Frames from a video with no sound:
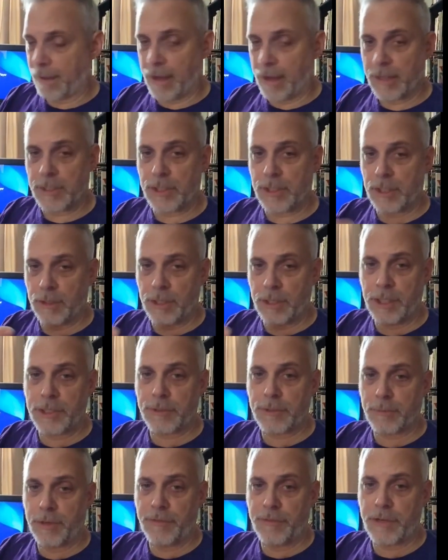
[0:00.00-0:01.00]
so these
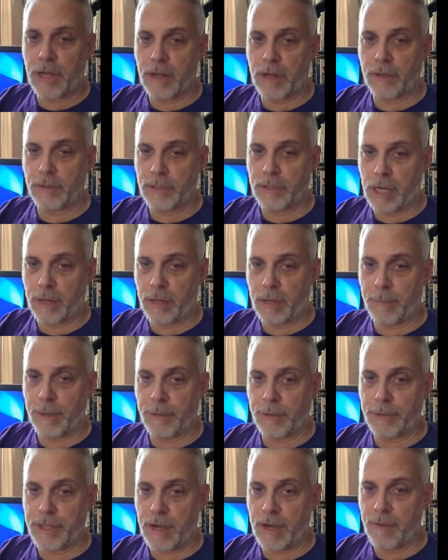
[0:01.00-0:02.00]
3
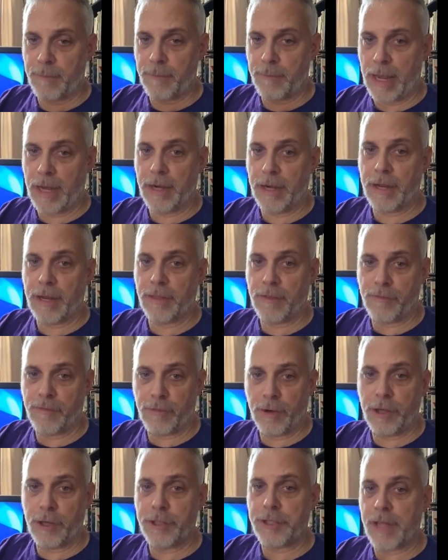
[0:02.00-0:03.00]
documentaries that I've made and the
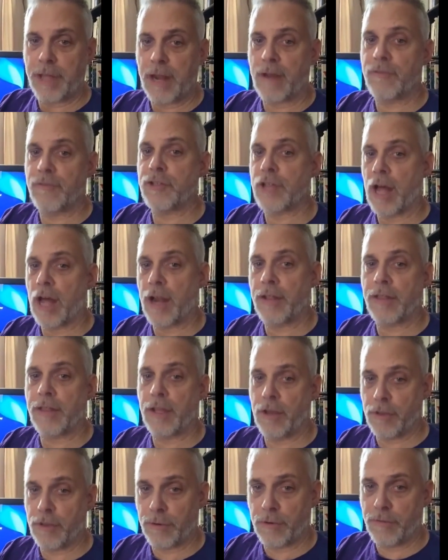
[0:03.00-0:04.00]
footage that I've shot at
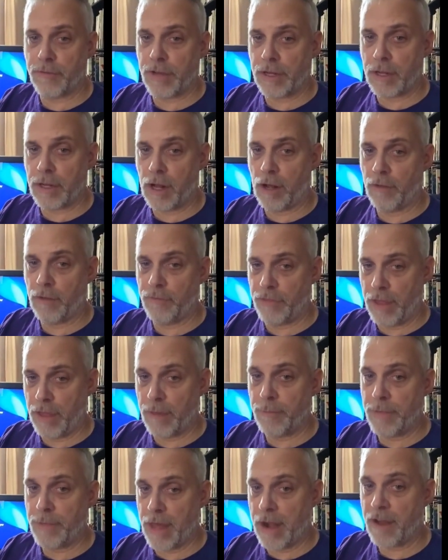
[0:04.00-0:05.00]
the other event of
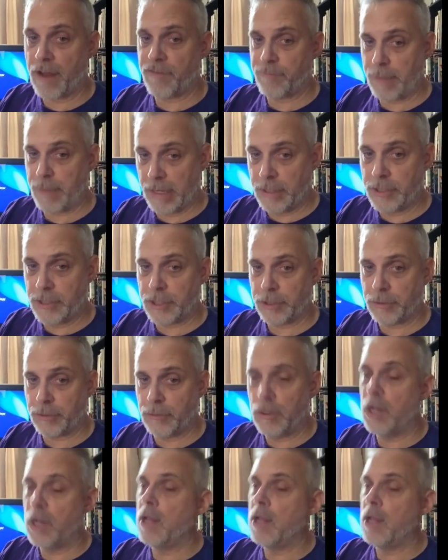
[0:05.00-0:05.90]
them that I've been to,